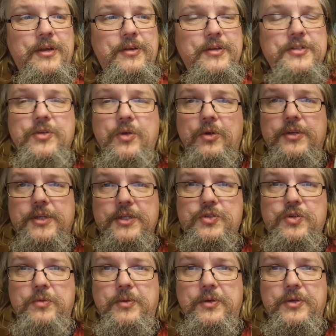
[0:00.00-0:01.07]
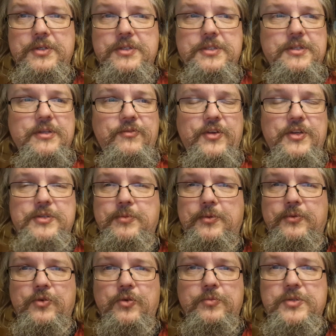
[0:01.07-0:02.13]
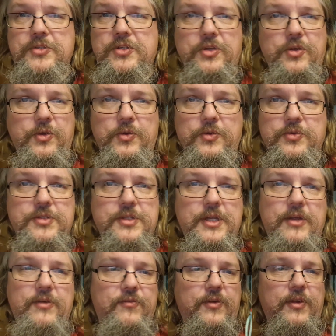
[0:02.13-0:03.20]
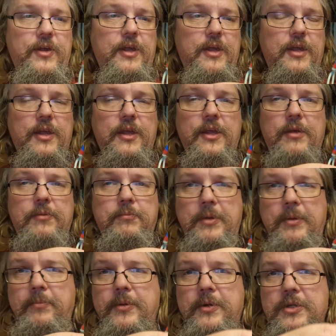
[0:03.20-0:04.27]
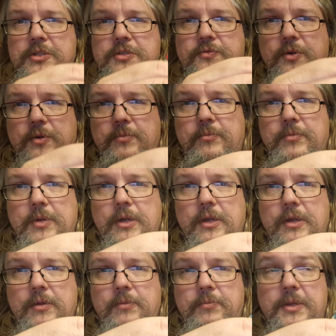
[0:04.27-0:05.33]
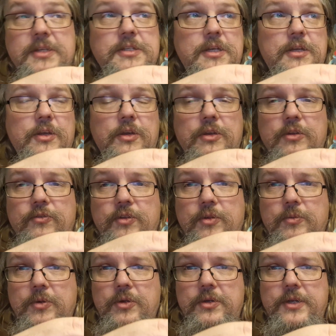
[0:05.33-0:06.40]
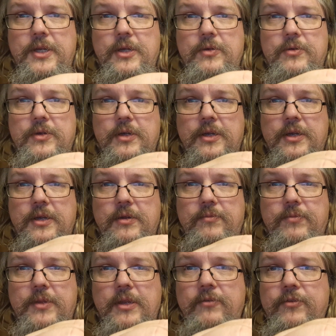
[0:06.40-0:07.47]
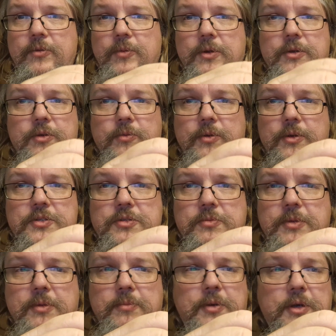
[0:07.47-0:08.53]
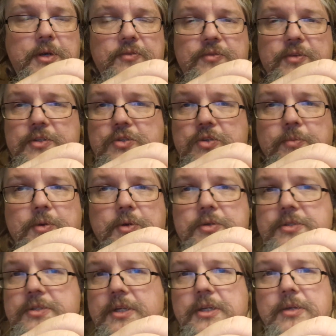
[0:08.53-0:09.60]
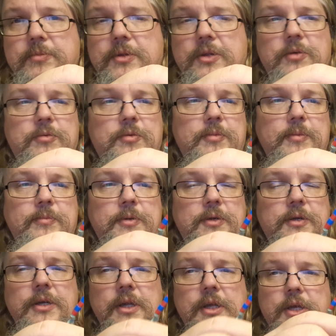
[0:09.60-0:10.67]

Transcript: is called Disco Boys. The Facebook group is huge. They have members from basically all over the world now. Everyone who wants to be a part of Disco Boys, they can become a member.